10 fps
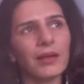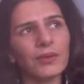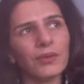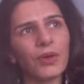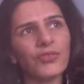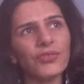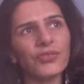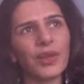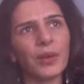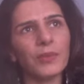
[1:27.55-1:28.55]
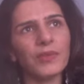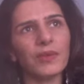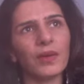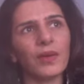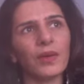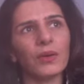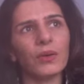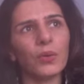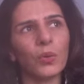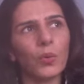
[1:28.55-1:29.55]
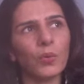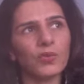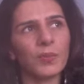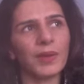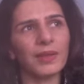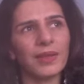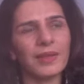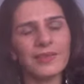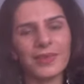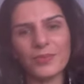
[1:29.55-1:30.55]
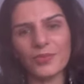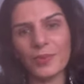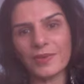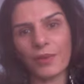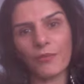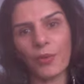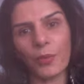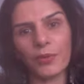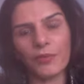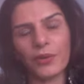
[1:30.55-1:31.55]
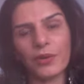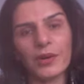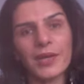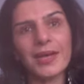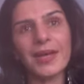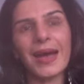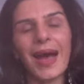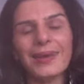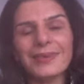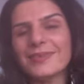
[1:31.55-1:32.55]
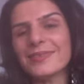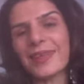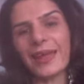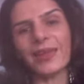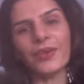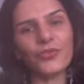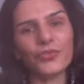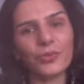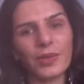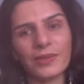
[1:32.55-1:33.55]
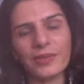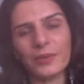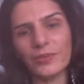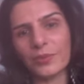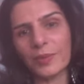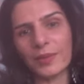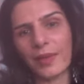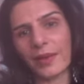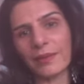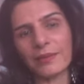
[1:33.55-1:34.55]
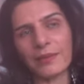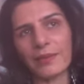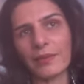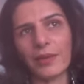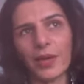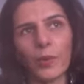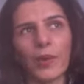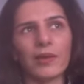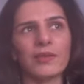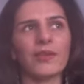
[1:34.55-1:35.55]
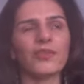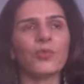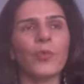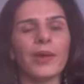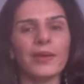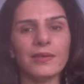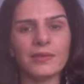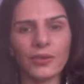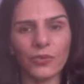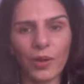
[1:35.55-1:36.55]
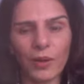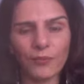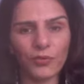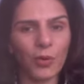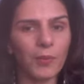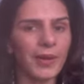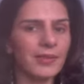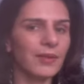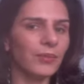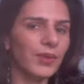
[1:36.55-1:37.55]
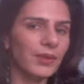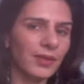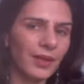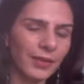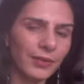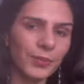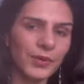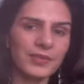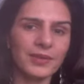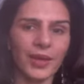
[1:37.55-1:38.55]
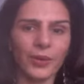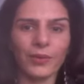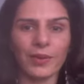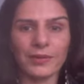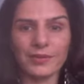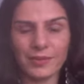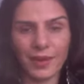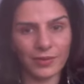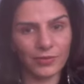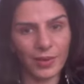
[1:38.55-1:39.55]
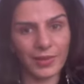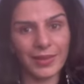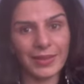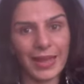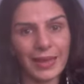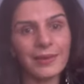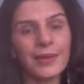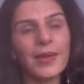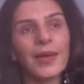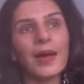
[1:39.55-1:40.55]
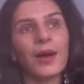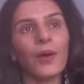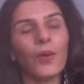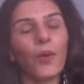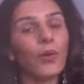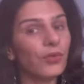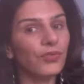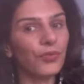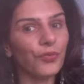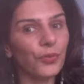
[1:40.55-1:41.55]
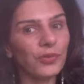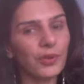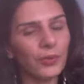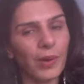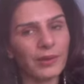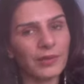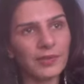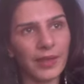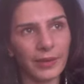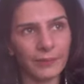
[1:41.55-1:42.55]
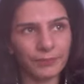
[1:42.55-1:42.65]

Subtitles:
not just, I would say, close, but there seems to be some form of a understanding issue that seems to be there, Aquarians, as to where it is that you come from and something that the other person cannot understand. So I think that or is refusing to understand.